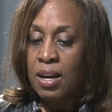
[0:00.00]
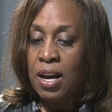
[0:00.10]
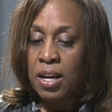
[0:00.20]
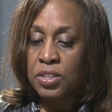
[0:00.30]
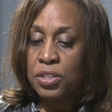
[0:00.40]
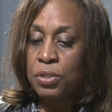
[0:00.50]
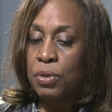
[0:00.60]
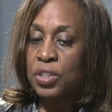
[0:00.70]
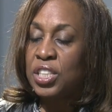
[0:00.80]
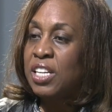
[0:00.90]
uh,
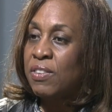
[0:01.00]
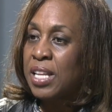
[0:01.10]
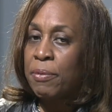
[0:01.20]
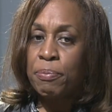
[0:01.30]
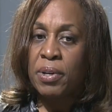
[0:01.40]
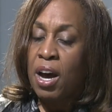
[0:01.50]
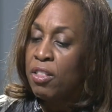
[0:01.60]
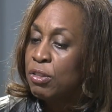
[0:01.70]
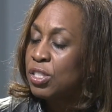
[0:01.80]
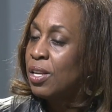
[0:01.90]
to achieving that. But
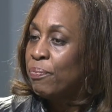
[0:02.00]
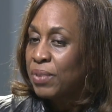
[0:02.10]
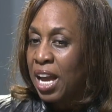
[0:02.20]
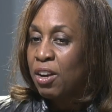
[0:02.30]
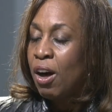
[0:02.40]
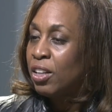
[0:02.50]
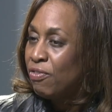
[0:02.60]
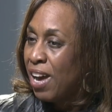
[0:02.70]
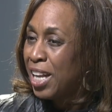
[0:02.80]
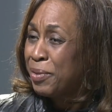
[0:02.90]
others, I call it
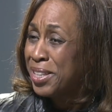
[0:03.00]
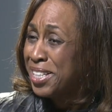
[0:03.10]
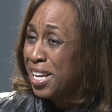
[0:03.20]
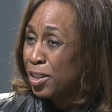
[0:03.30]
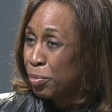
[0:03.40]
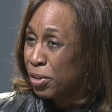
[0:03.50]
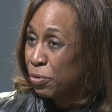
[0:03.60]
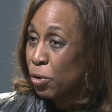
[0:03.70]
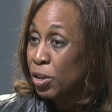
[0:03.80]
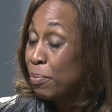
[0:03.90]
following the yellow brick
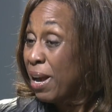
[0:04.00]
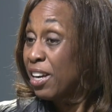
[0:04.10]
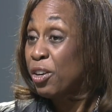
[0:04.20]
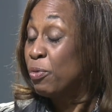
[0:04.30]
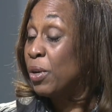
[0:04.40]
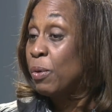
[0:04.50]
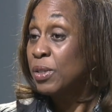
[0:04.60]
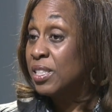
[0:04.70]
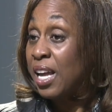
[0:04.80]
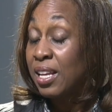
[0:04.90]
road, and my career
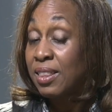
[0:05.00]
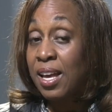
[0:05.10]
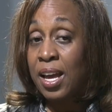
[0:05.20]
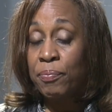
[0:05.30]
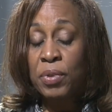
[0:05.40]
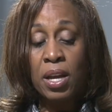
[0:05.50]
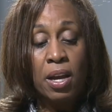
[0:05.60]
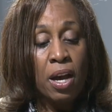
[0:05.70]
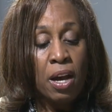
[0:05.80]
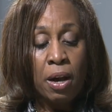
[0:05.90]
was like that.
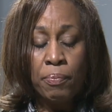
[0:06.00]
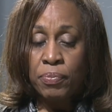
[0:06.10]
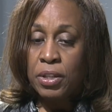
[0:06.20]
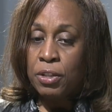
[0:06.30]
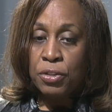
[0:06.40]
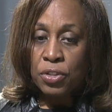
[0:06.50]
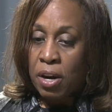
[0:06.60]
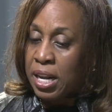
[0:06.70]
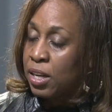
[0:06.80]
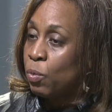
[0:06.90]
Um, you
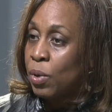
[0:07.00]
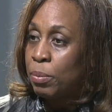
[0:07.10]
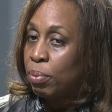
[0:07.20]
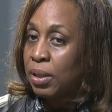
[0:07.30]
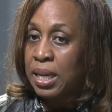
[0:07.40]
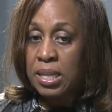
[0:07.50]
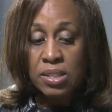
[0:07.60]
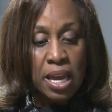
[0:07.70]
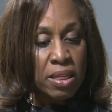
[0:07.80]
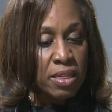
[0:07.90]
start out in one
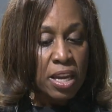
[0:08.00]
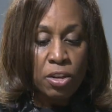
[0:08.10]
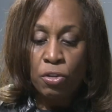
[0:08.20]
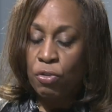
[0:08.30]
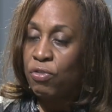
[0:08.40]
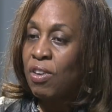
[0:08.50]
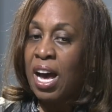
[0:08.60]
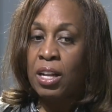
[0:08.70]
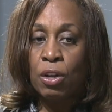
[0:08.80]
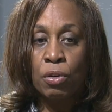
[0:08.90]
place and then you
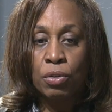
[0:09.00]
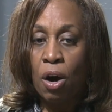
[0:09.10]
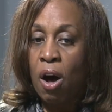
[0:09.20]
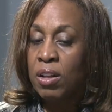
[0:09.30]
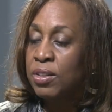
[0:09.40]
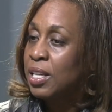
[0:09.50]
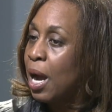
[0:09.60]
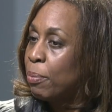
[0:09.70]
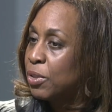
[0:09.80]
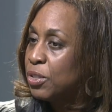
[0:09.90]
follow all the
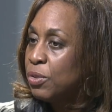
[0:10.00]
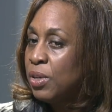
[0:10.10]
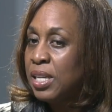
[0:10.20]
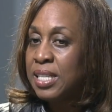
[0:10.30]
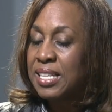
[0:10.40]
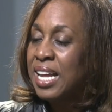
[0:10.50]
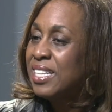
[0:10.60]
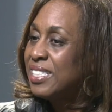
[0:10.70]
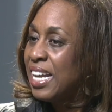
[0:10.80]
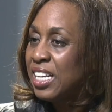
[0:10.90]
opportunities and
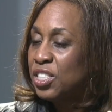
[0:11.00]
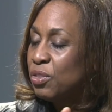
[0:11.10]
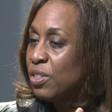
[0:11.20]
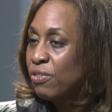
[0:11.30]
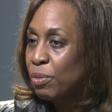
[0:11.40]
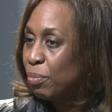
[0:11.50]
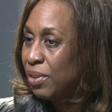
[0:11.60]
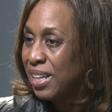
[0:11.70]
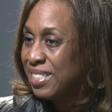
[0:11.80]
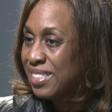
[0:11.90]
it takes you different
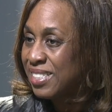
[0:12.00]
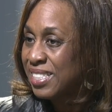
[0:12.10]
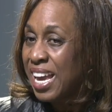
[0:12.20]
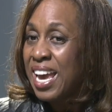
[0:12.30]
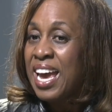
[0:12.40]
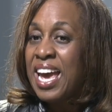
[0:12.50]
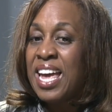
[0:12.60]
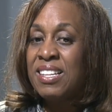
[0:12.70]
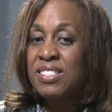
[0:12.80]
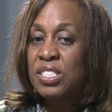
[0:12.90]
places. And